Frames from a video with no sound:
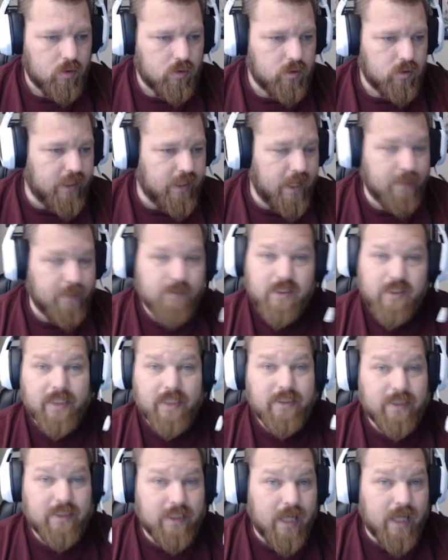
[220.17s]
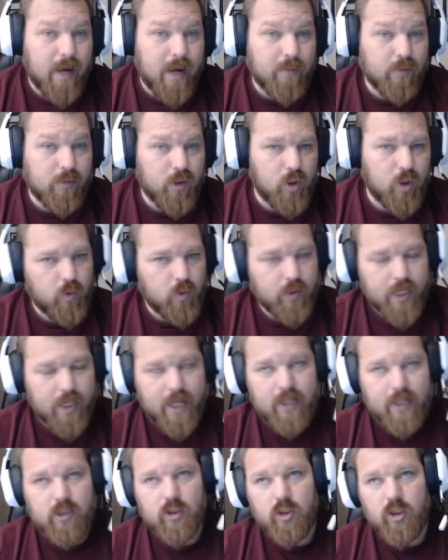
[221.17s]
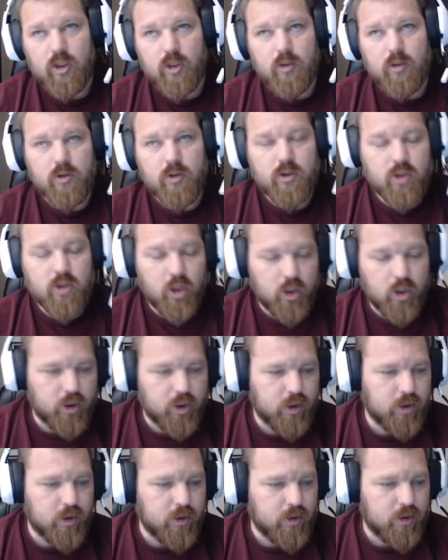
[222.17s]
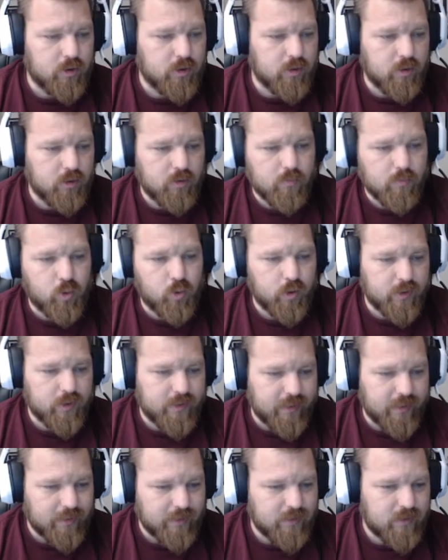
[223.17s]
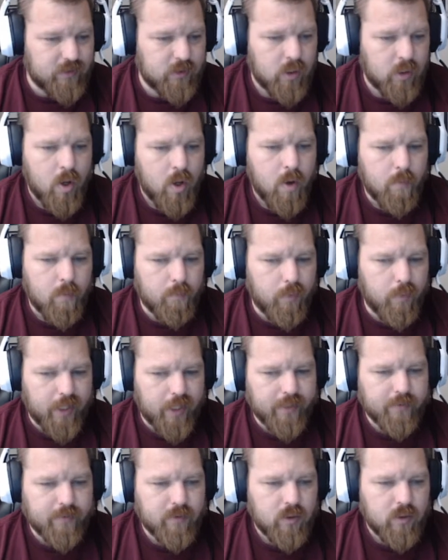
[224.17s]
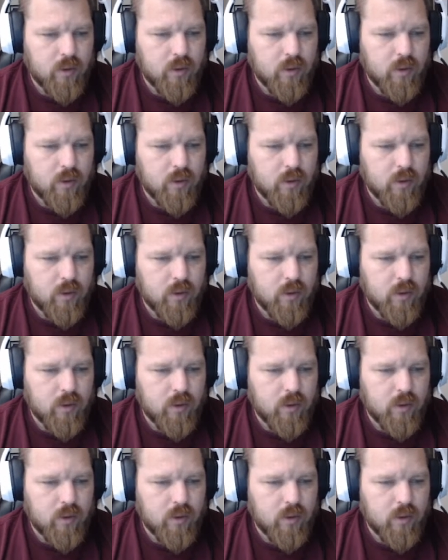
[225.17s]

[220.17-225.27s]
games like Diablo that are a little darker, a little more intense, but